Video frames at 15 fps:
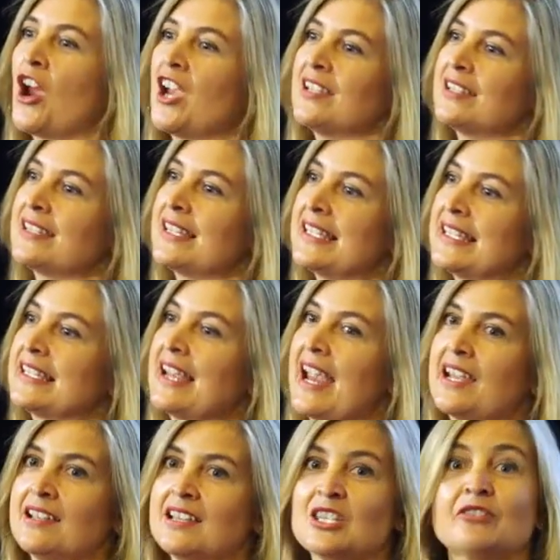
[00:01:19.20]
are going to
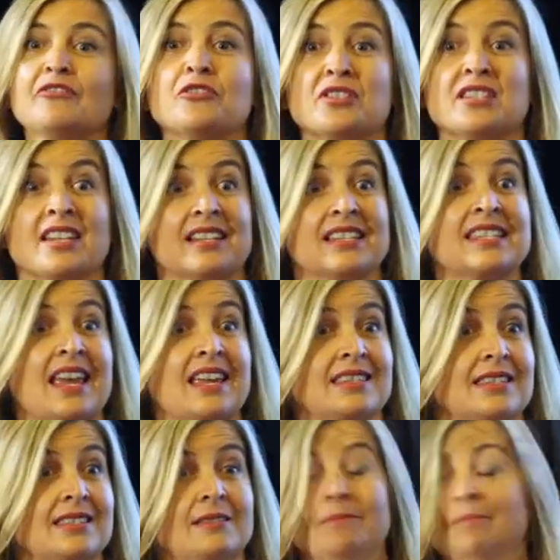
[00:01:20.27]
sustain us for
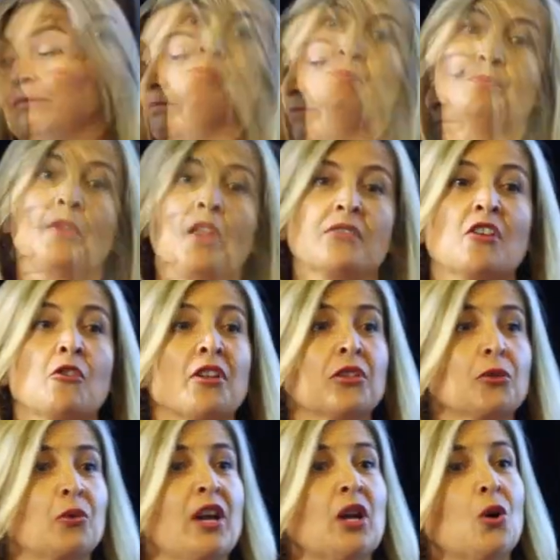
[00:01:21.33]
success? There are
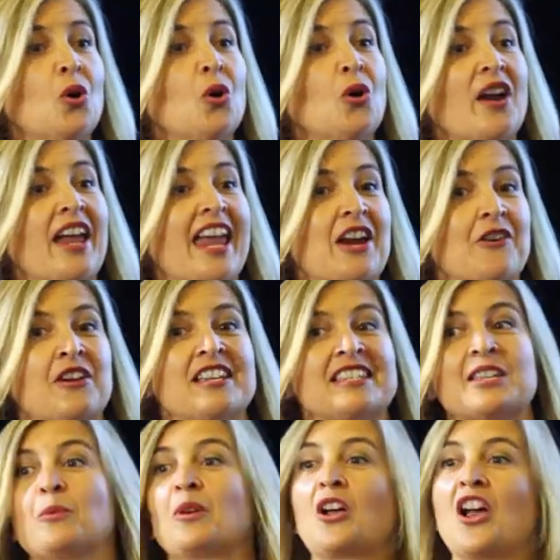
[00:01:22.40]
3 core areas
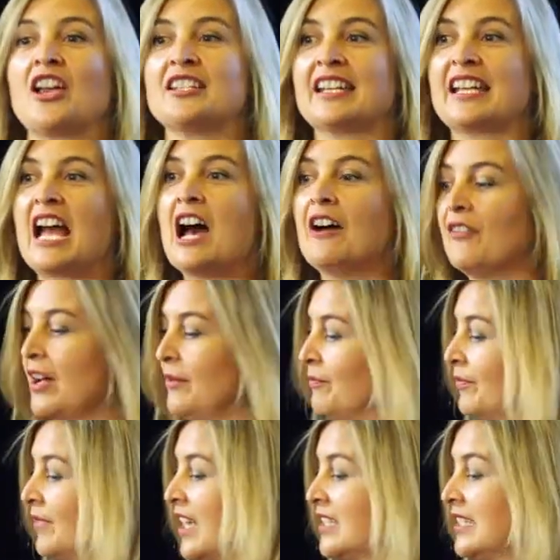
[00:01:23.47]
that we're going to cover
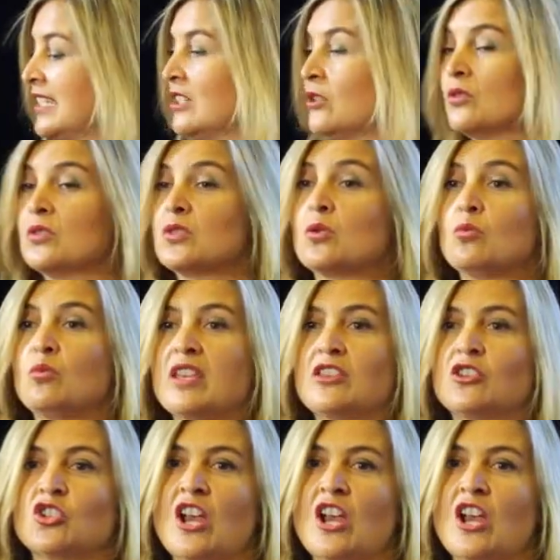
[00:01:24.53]
that deals with